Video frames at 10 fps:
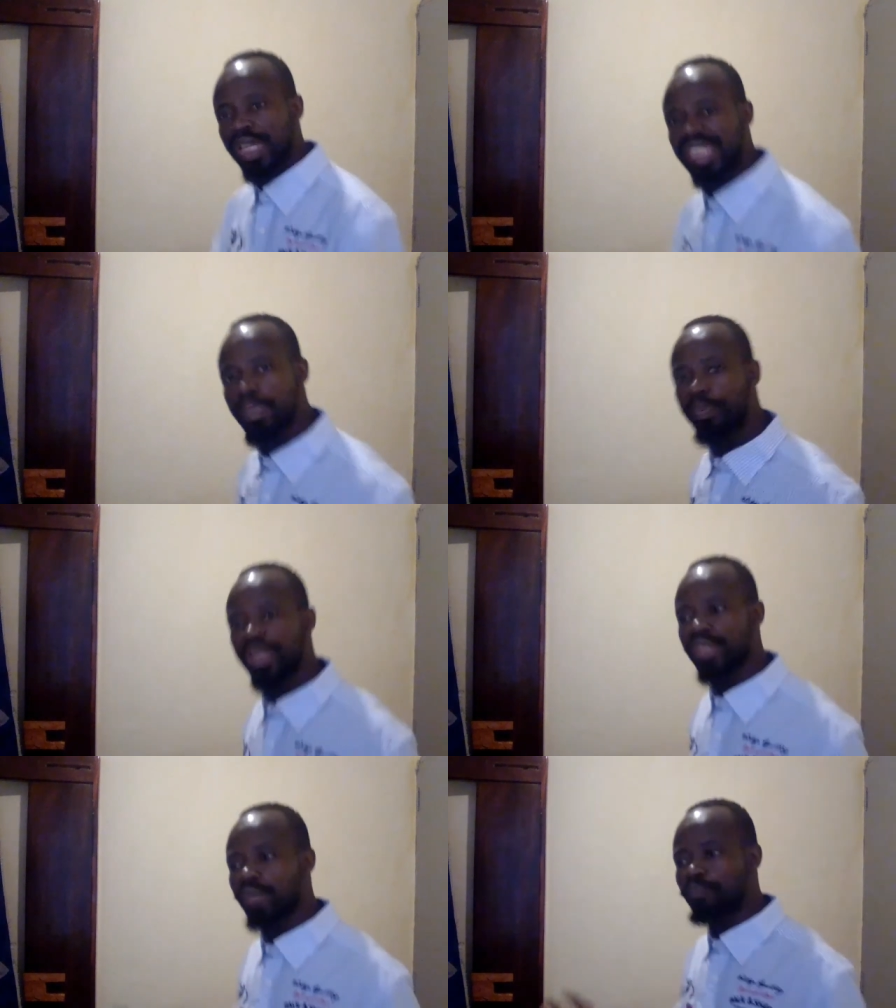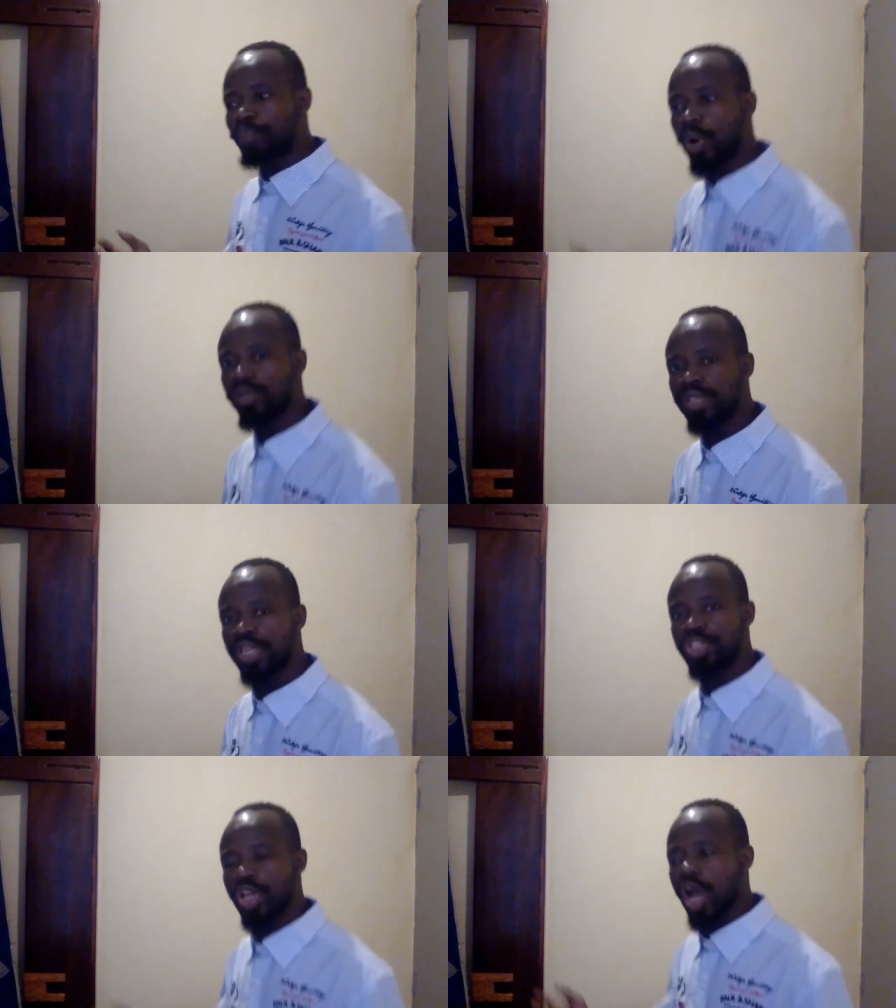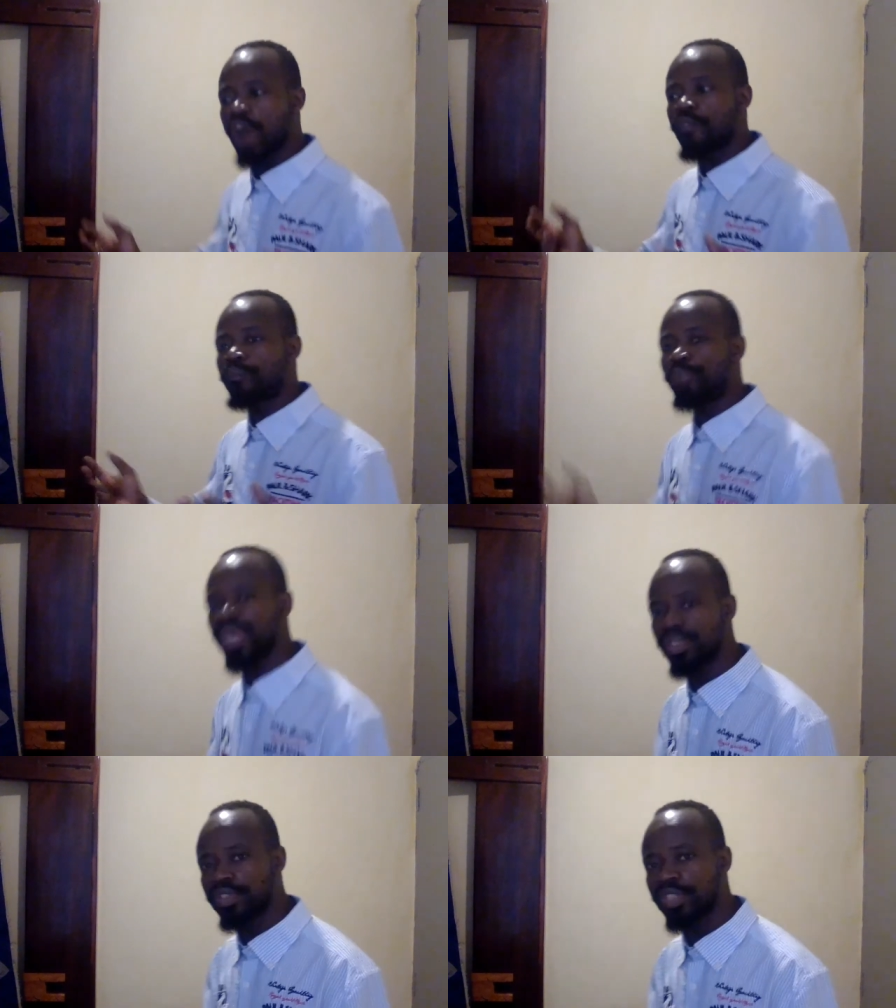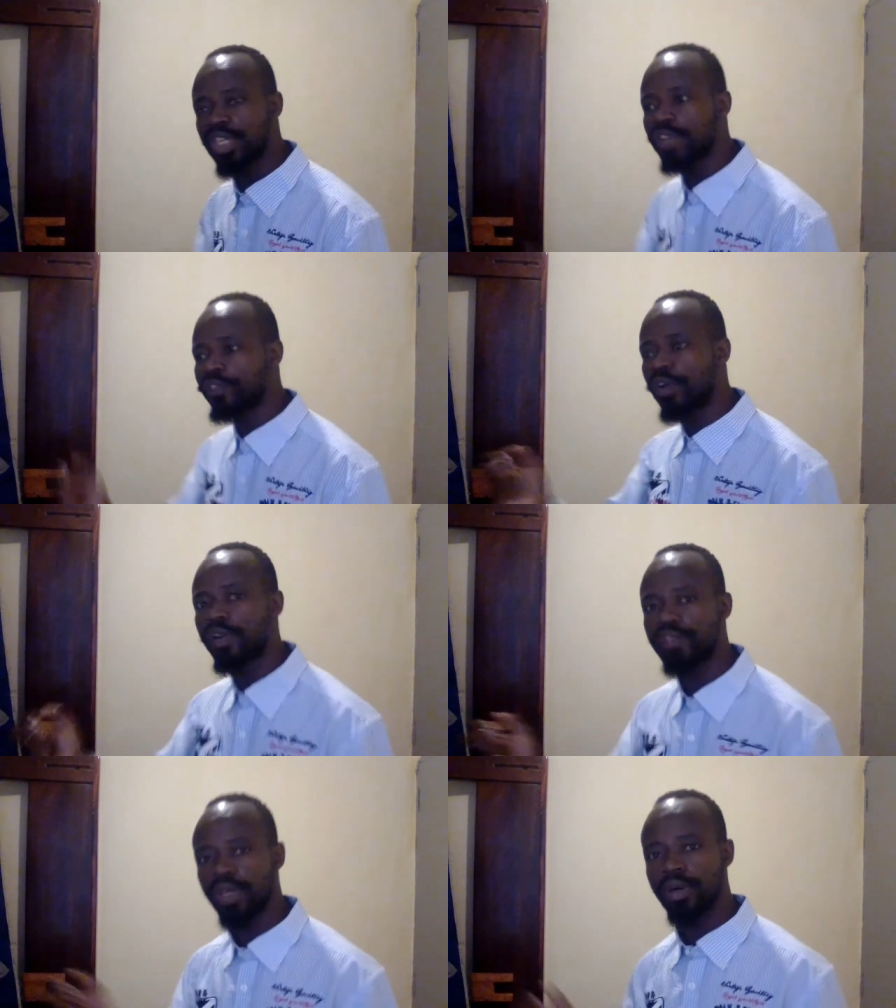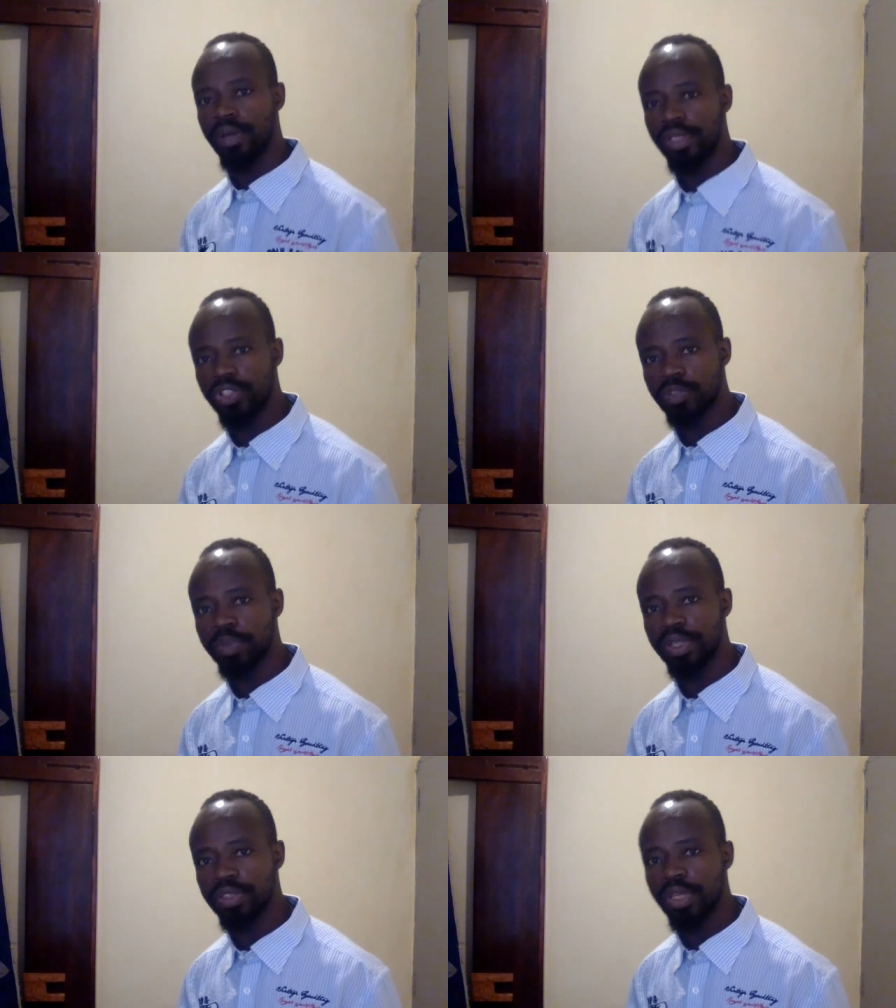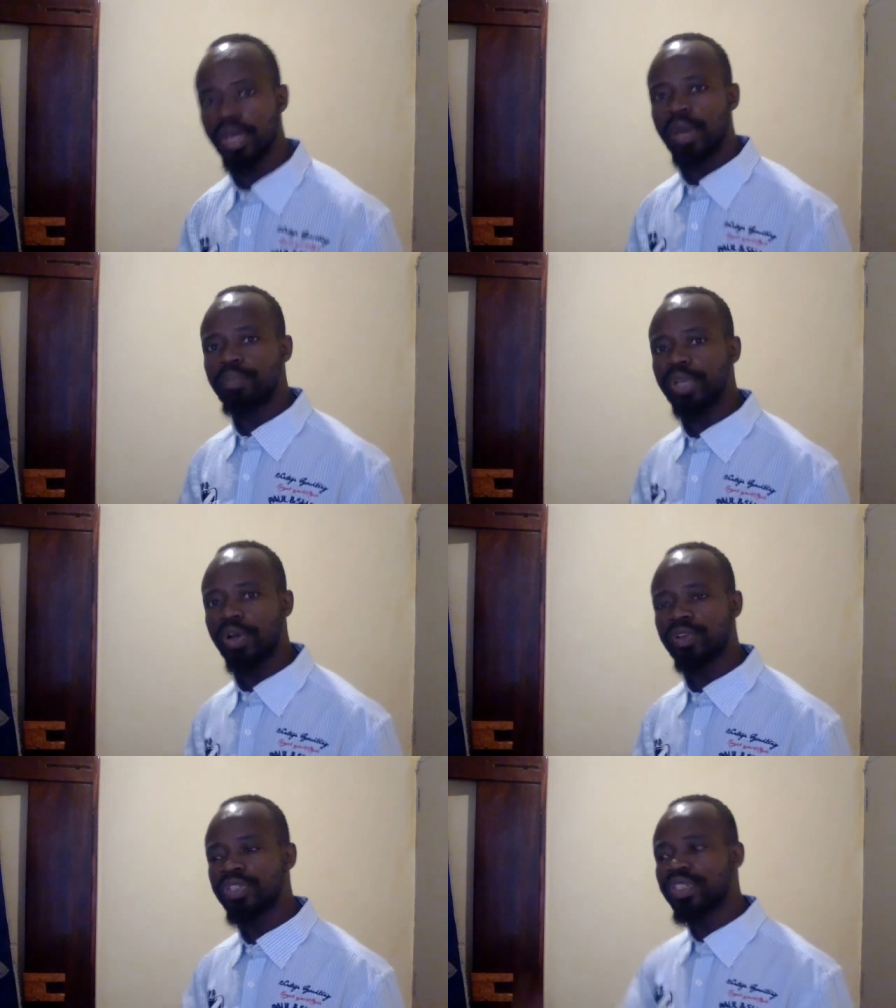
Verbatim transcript: Keeping the bondage of peace involves the Holy Spirit because it's